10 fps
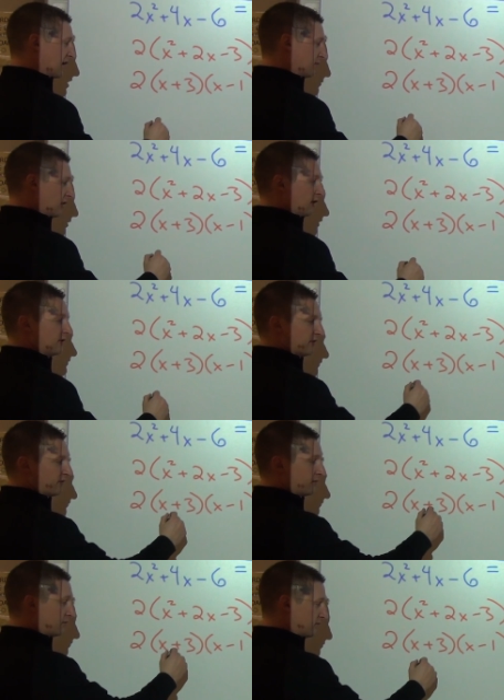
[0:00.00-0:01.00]
that, well,
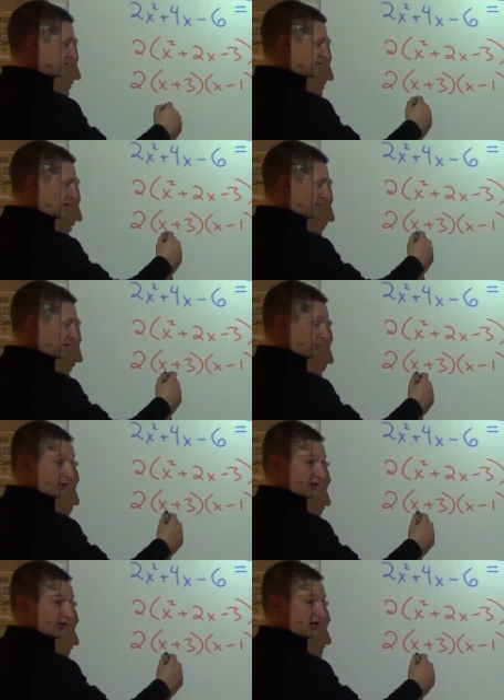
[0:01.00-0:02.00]
if something
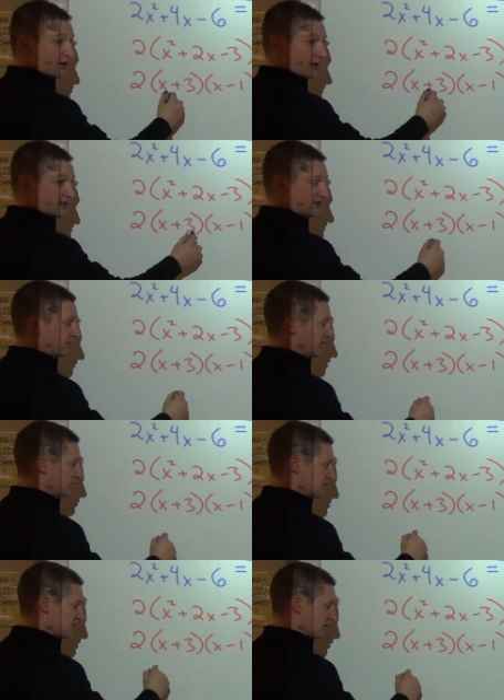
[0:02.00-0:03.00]
plugged in here makes everything
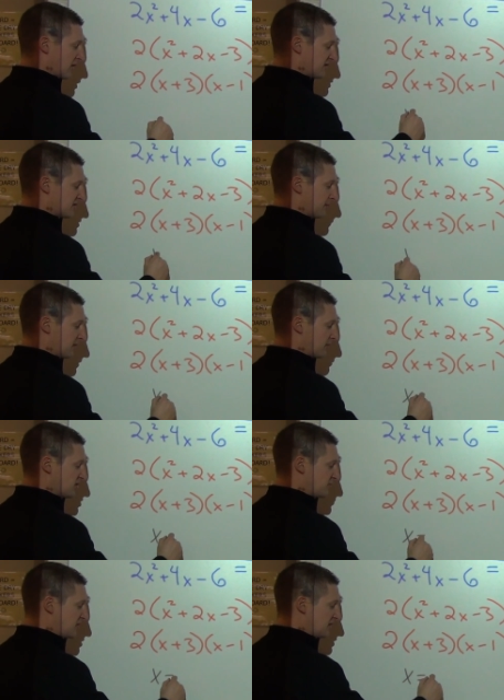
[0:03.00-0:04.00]
equal 0, that something
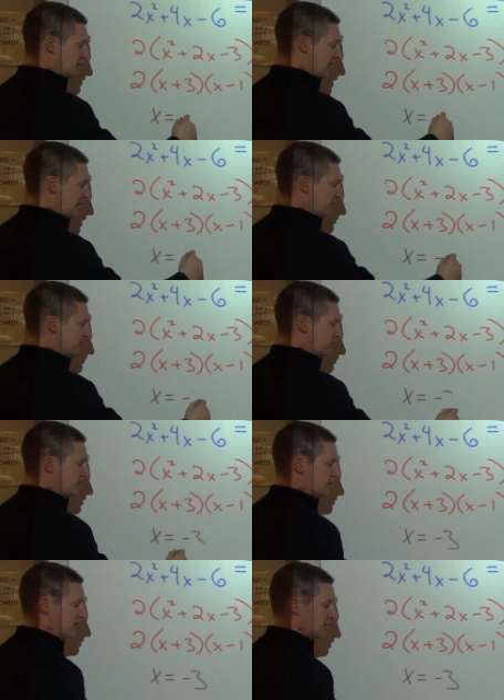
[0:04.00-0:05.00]
must be
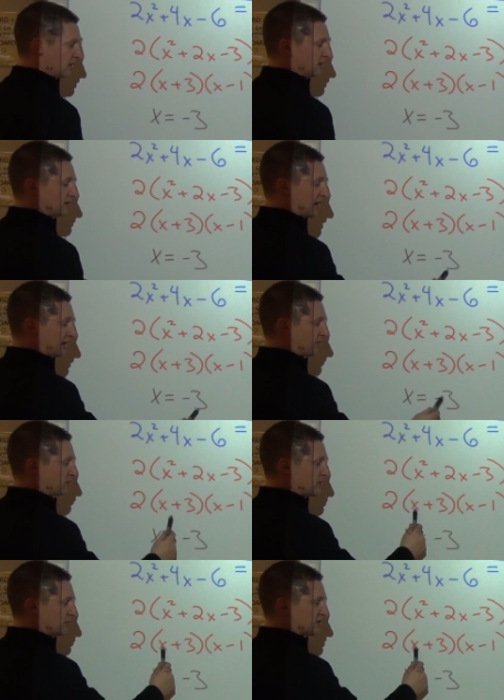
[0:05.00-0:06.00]
-3.
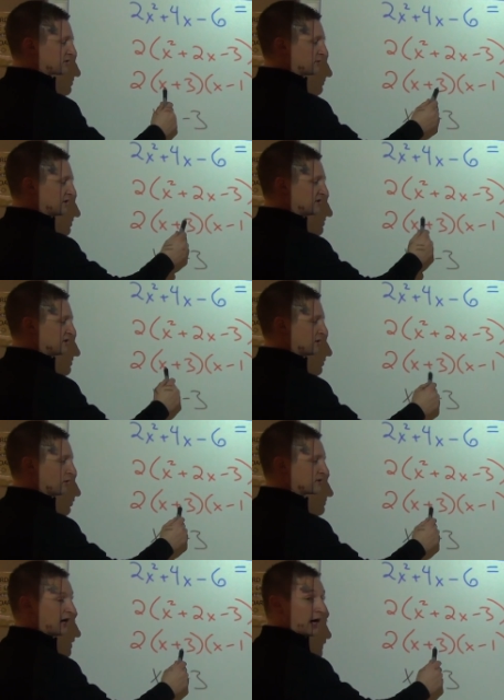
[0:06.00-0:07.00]
-3 plus 3 is
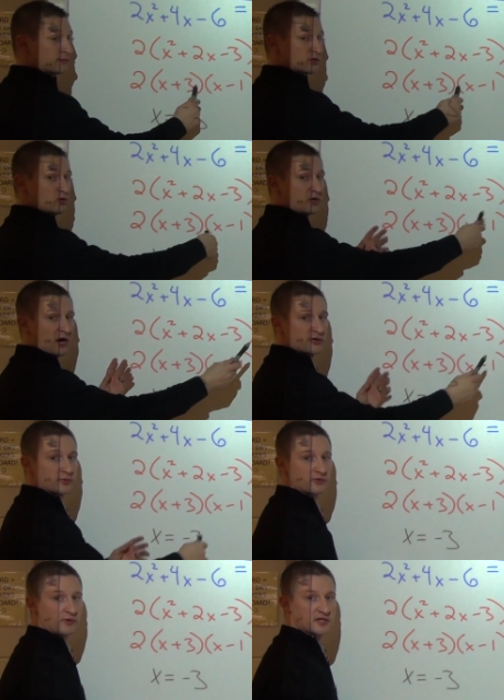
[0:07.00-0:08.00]
0 times, who cares
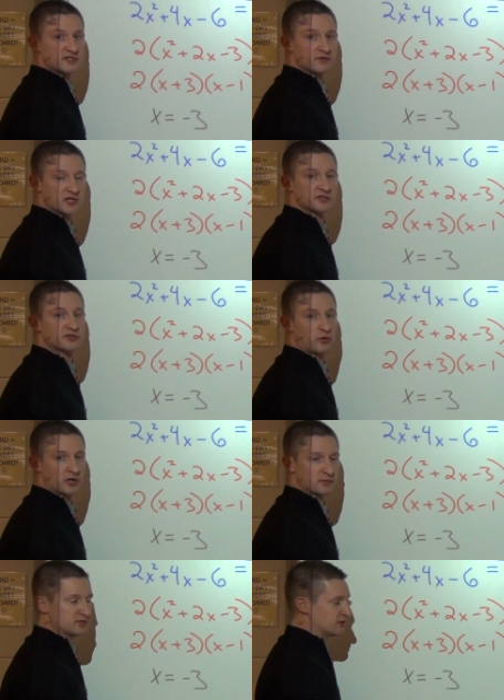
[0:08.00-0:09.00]
what the rest of it is, it's
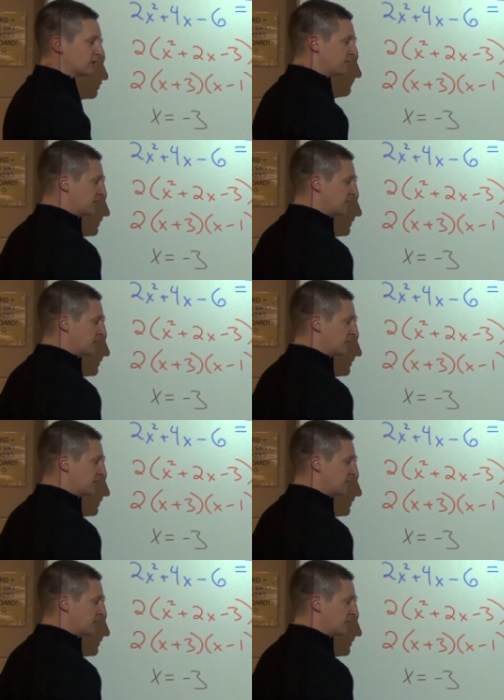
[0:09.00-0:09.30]
going to be 0.